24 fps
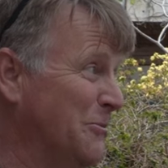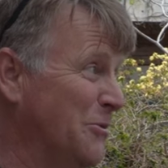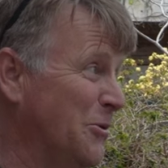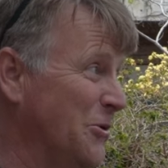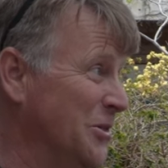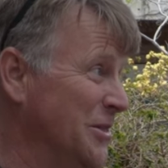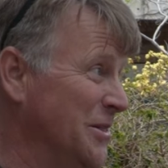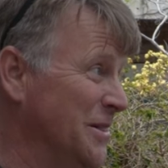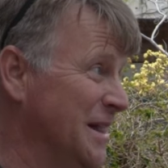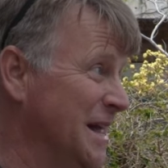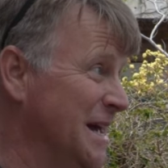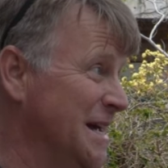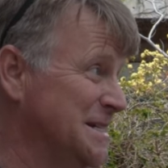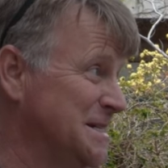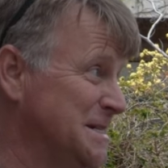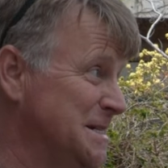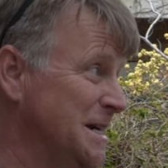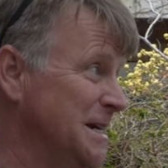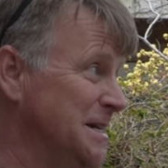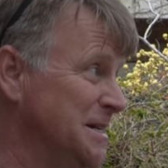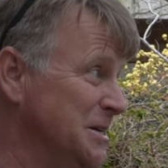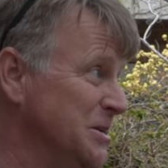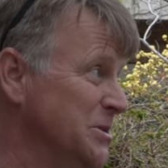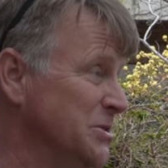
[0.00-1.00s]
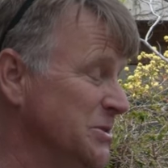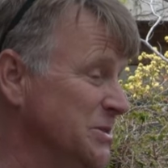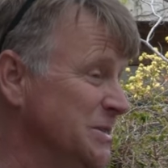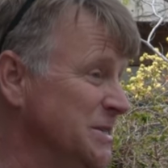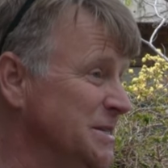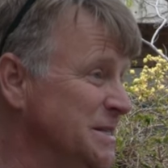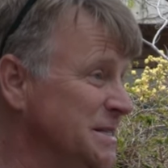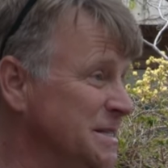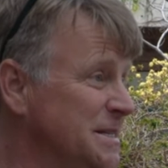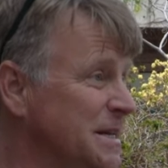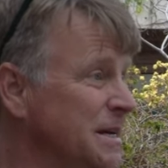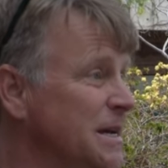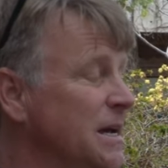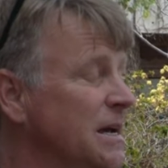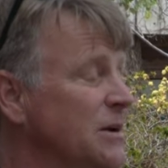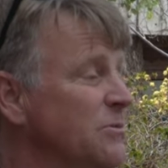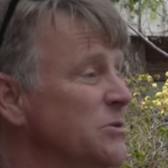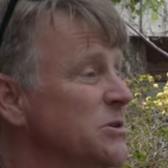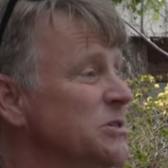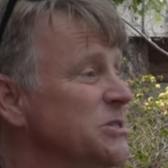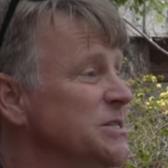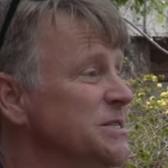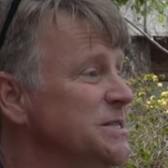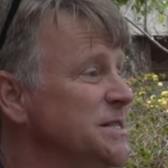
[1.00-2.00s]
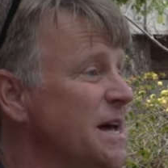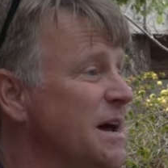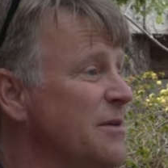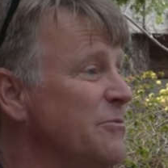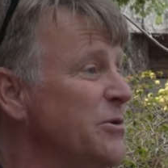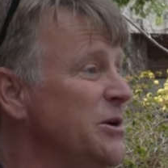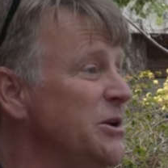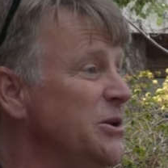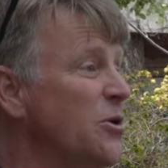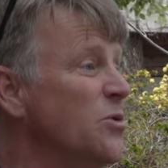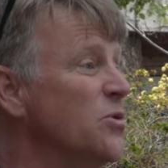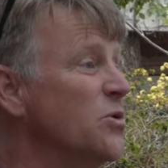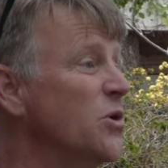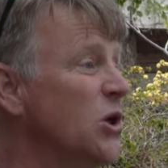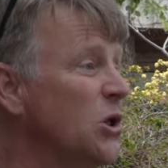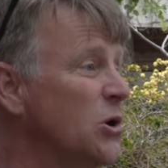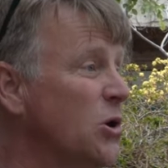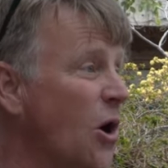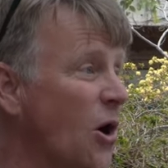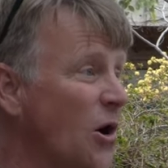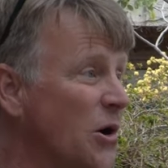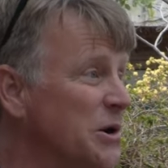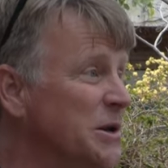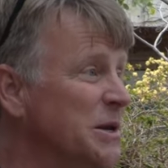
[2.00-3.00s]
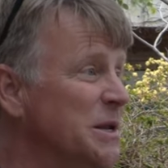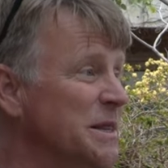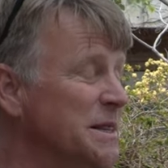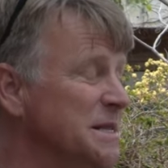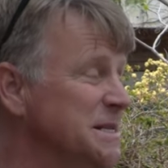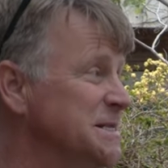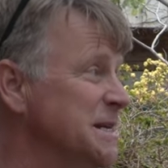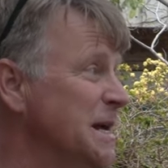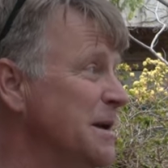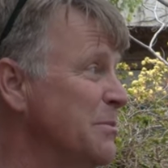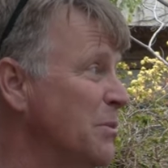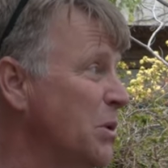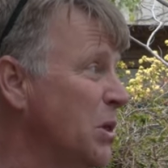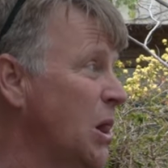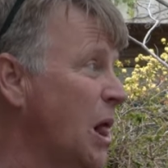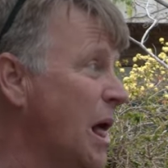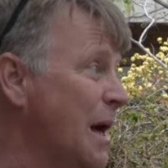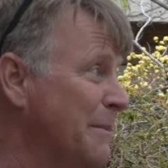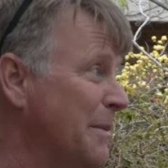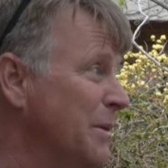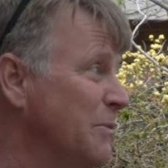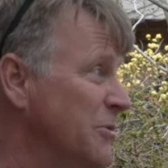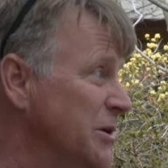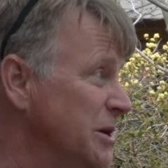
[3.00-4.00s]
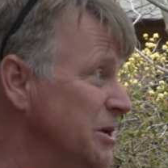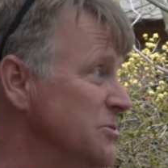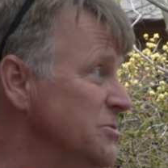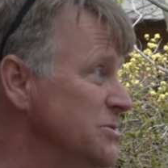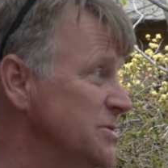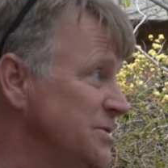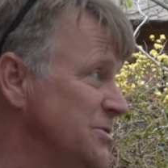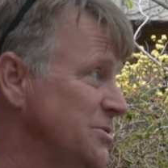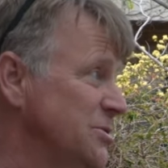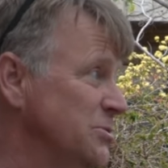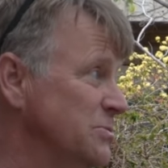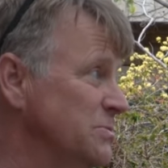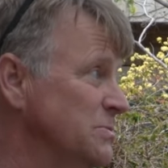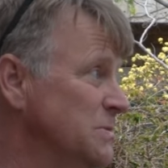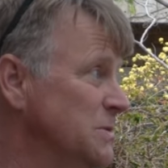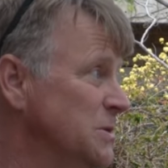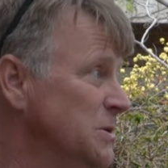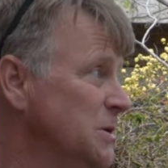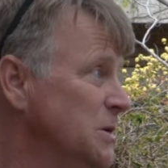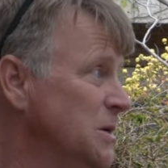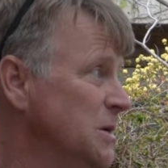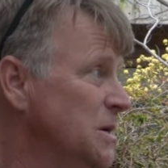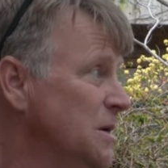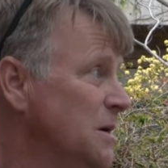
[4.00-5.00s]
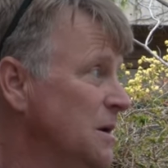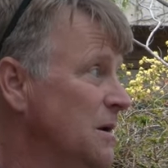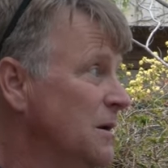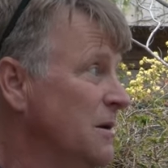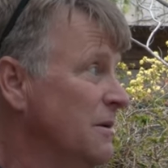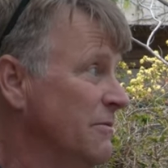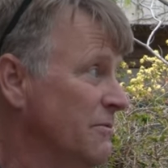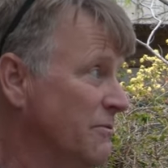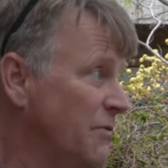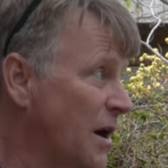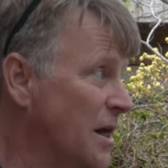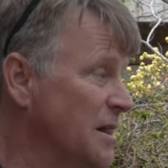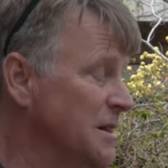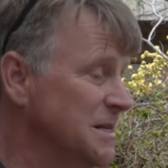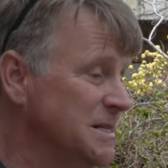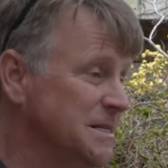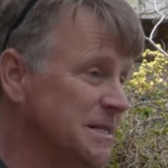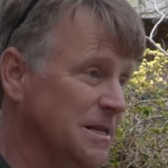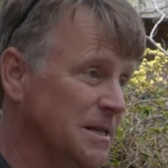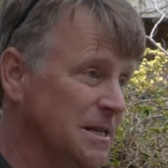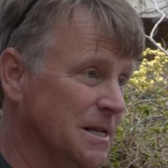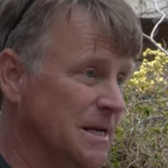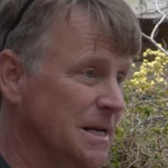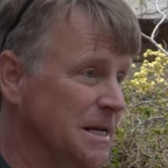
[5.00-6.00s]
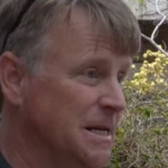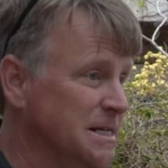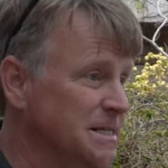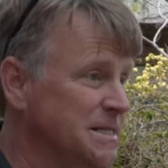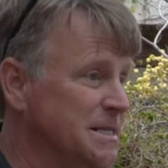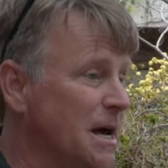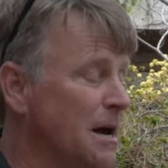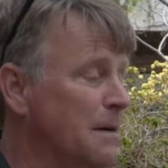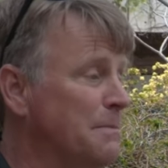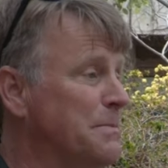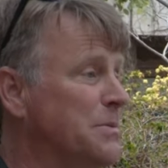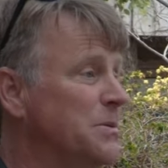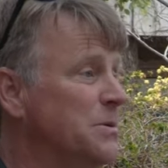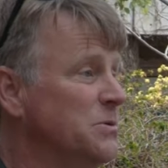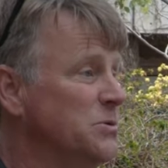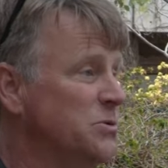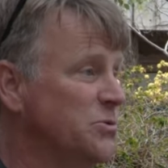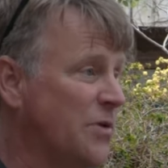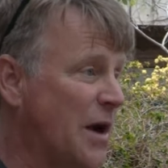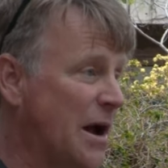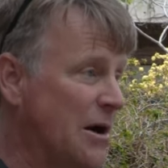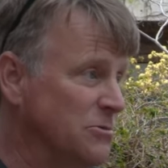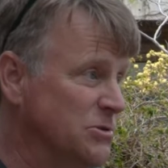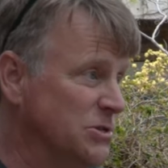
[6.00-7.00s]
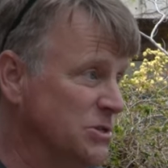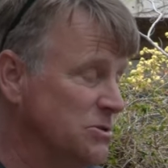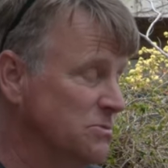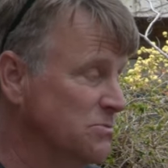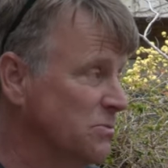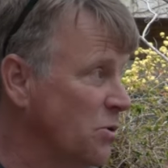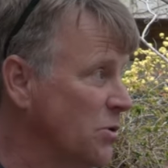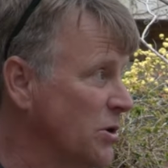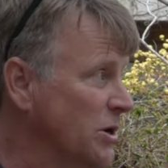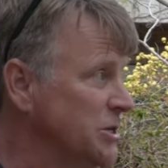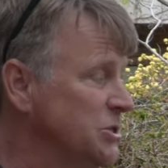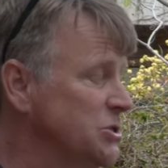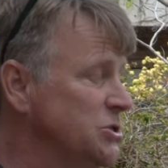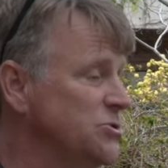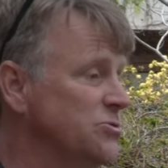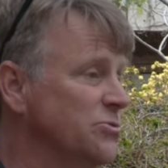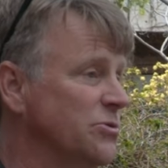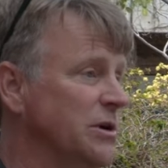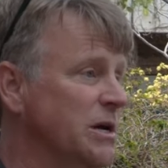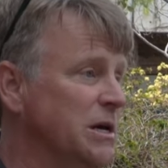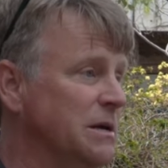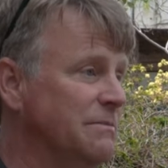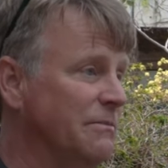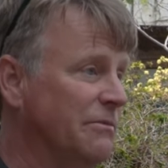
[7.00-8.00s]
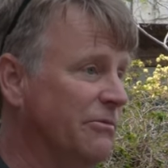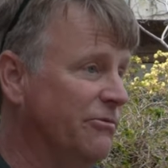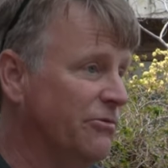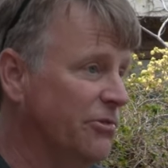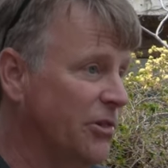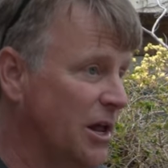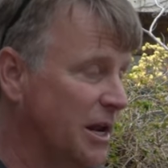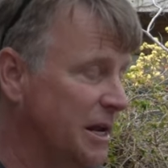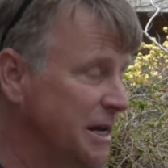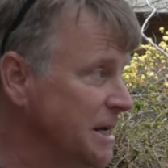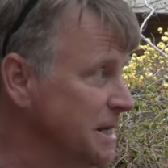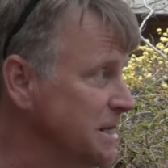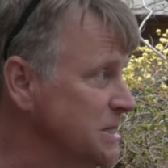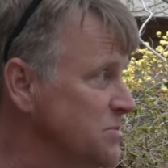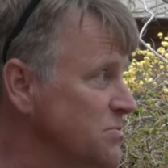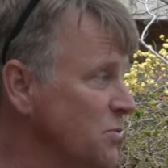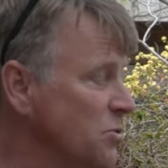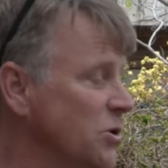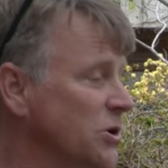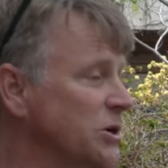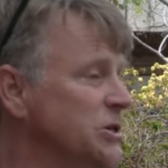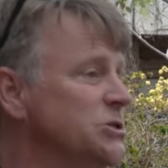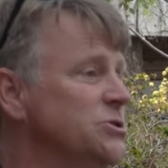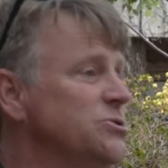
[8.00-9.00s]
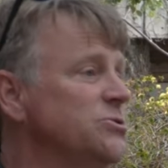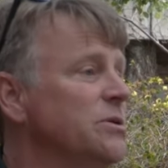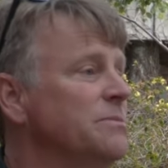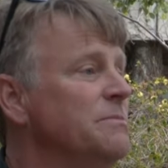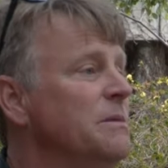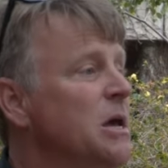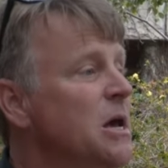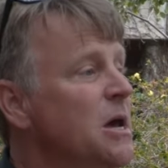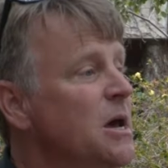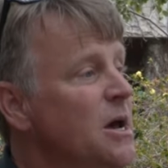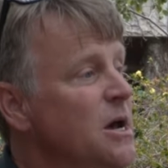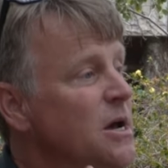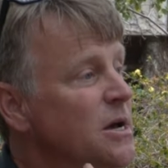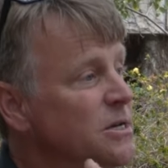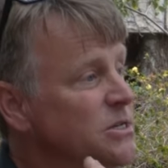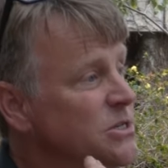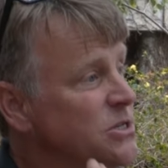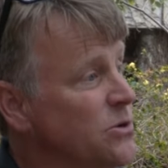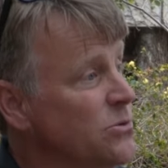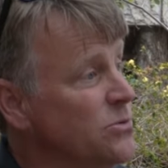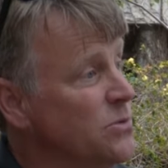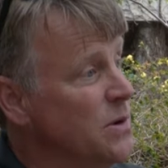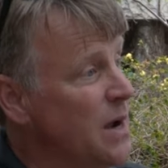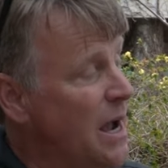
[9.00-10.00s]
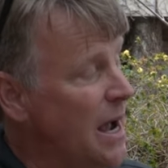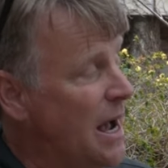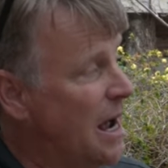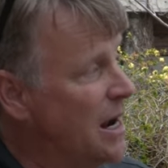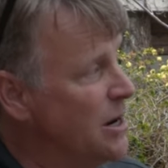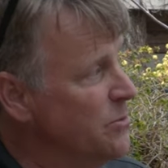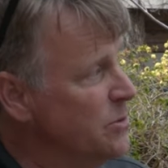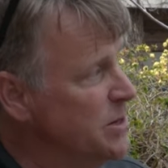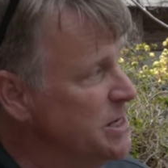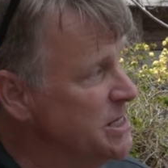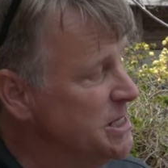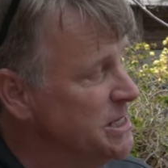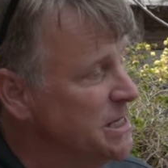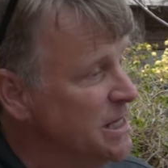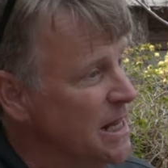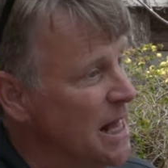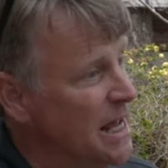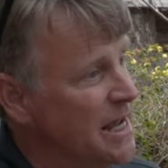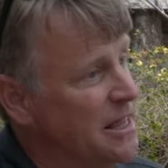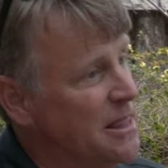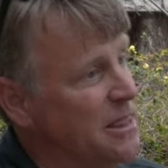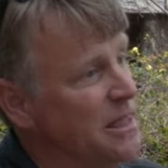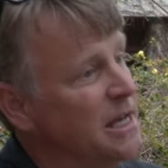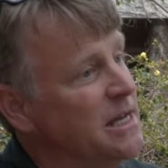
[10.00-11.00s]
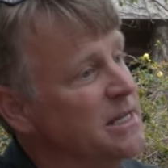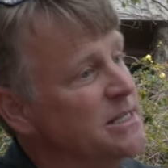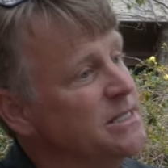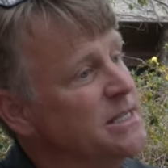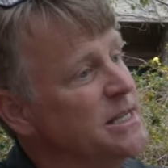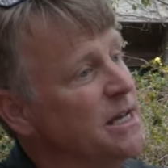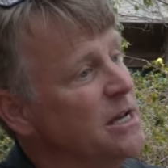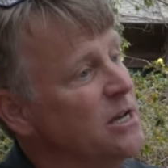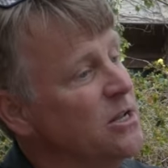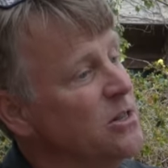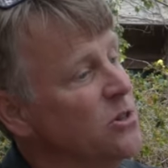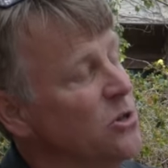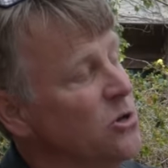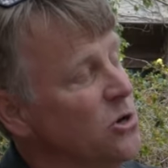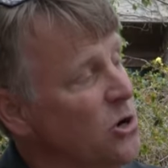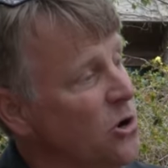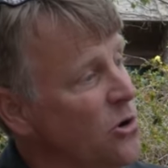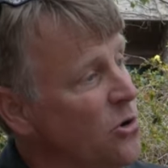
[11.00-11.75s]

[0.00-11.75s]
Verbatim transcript: more than the last 10 years is seeing, which is that we don't garden in the same climate we used to. No, yeah. Volatility is up. Droughts are more extreme. Flooding is more extreme. So, how do we select things that can look